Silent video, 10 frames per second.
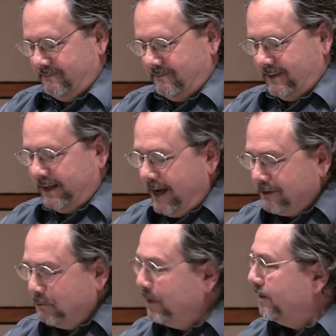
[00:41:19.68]
And
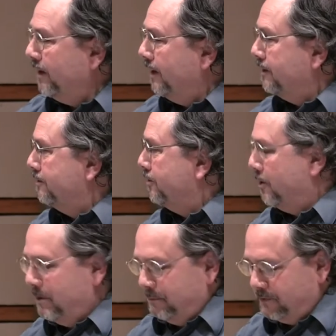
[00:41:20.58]
as we think in
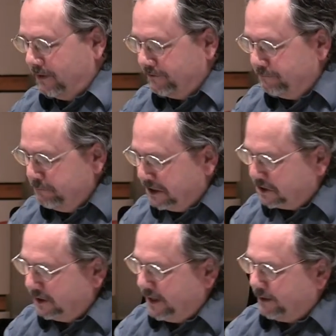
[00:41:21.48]
terms of
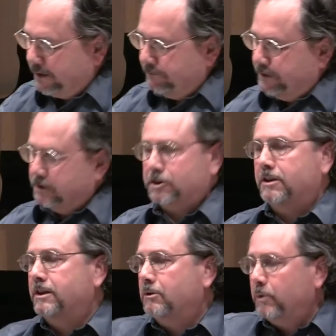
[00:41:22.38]
missionary
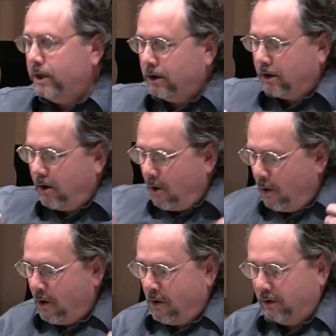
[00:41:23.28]
vision that we are
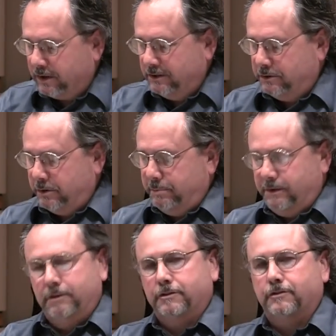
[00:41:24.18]
all
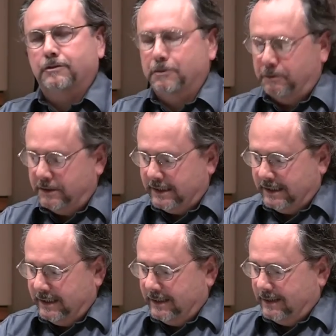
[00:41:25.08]
contributors to,
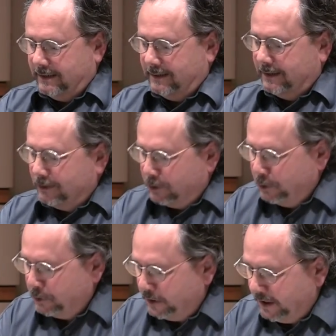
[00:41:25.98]

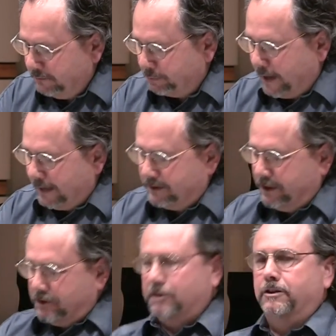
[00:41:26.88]
including
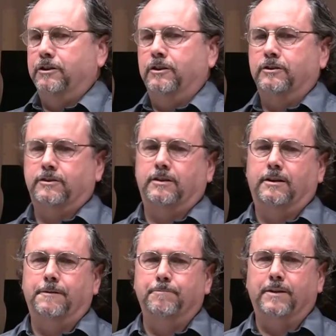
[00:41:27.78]
practitioners
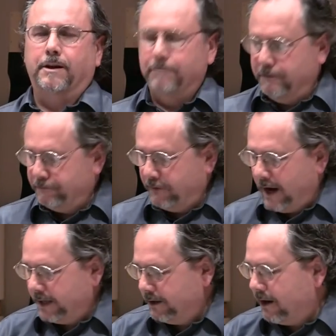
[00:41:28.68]
of the
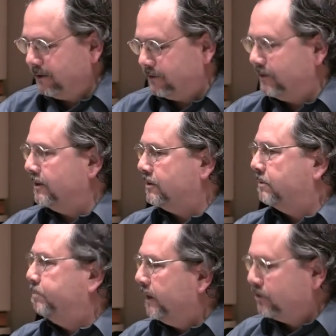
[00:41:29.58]
fine arts and
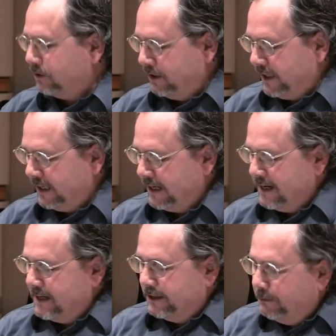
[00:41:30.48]
especially
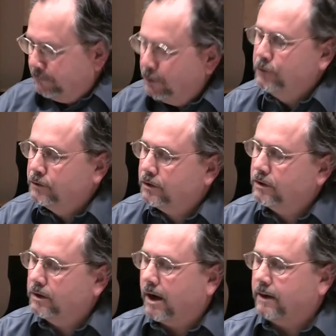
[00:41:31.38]
the
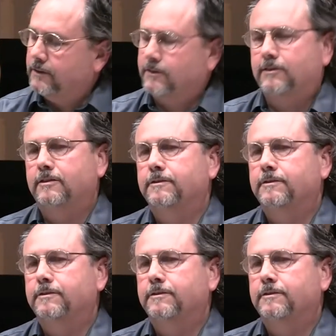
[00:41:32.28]
musical arts,